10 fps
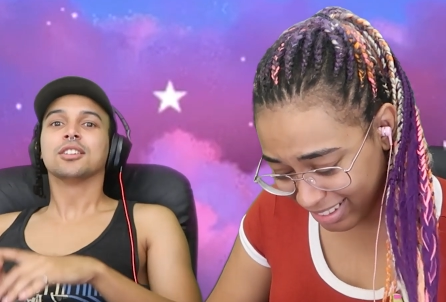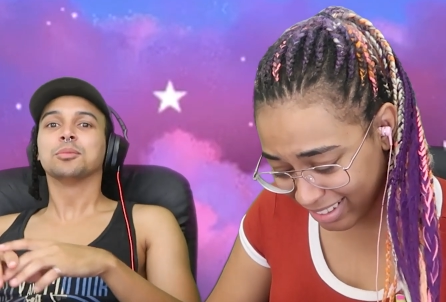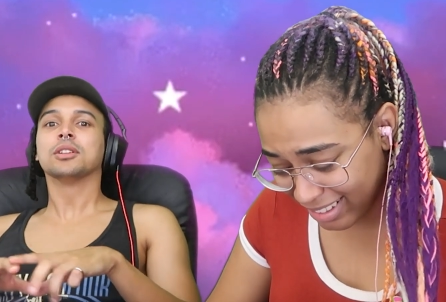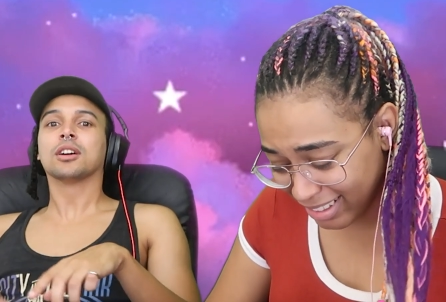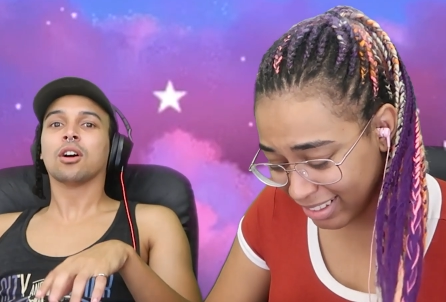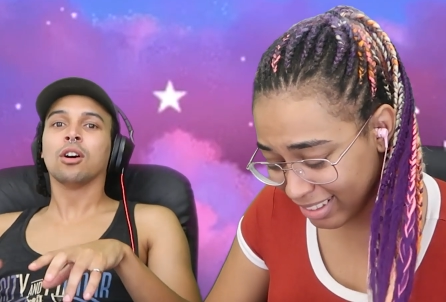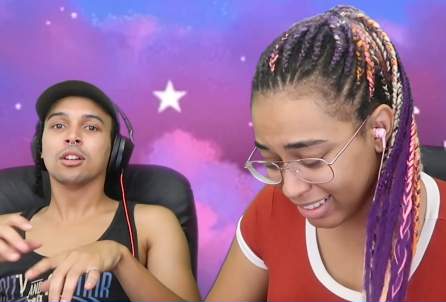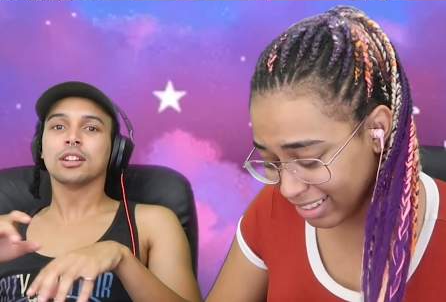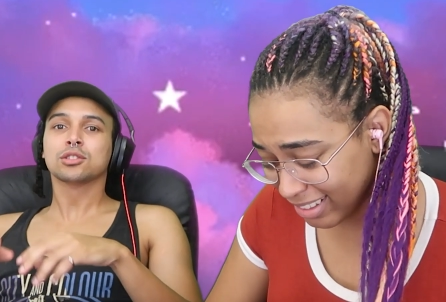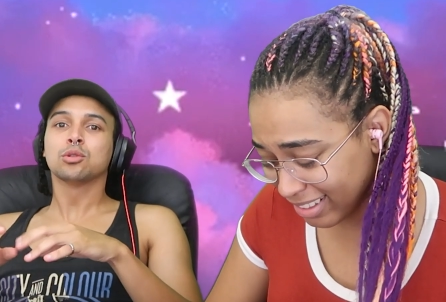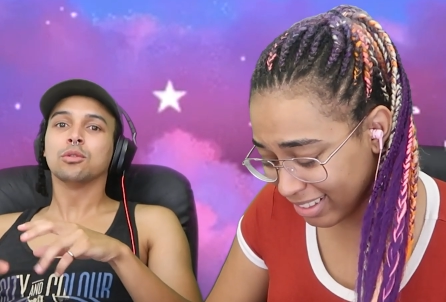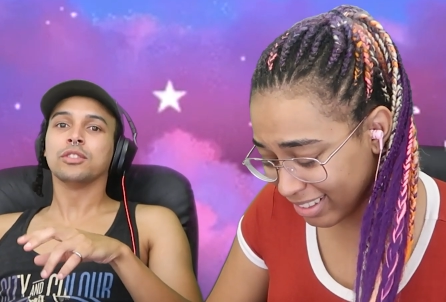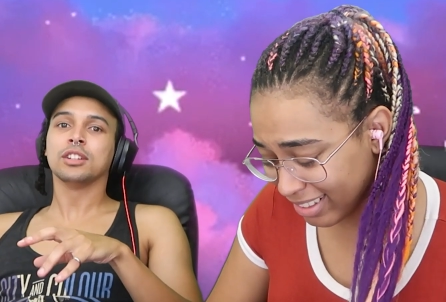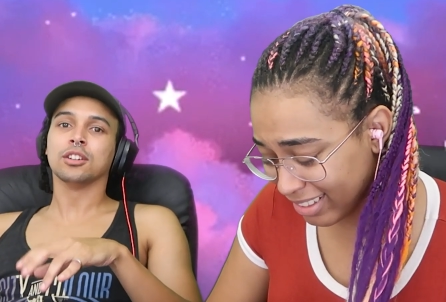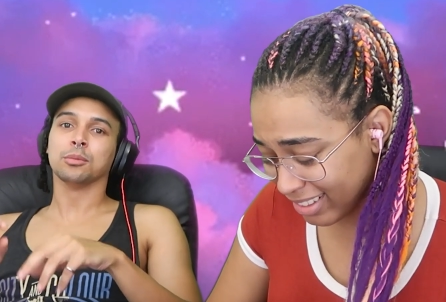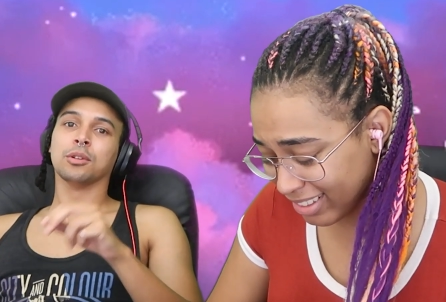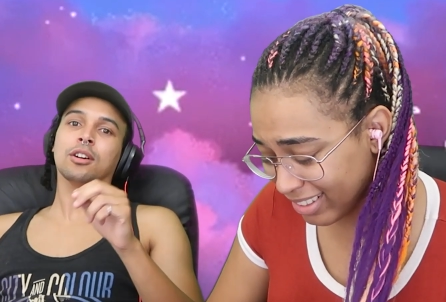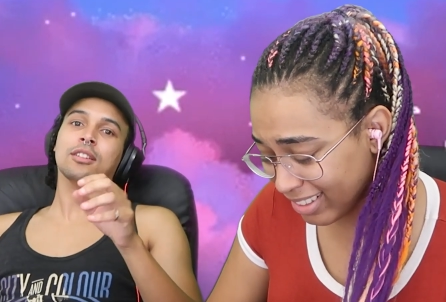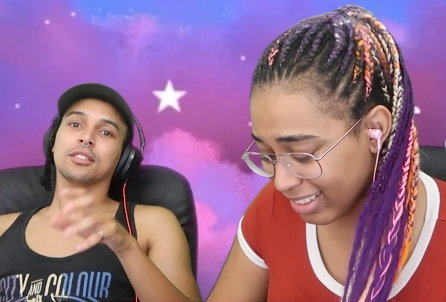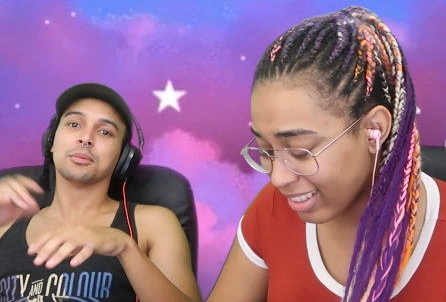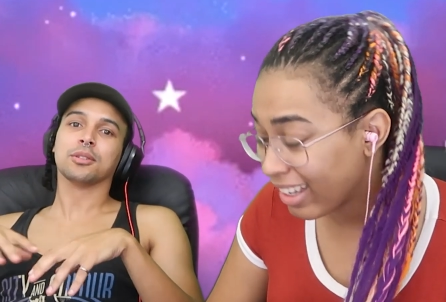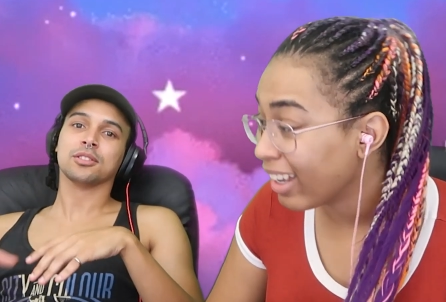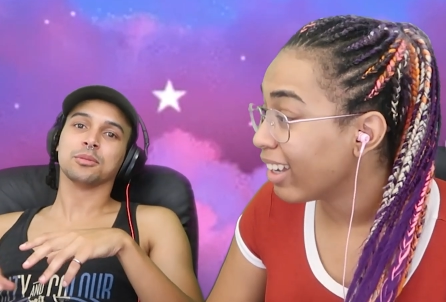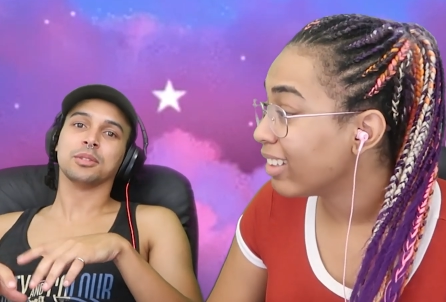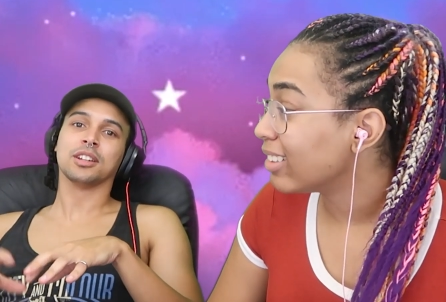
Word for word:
Speaker 1: you'd be like, oh, that's a cool video, bro, and the person would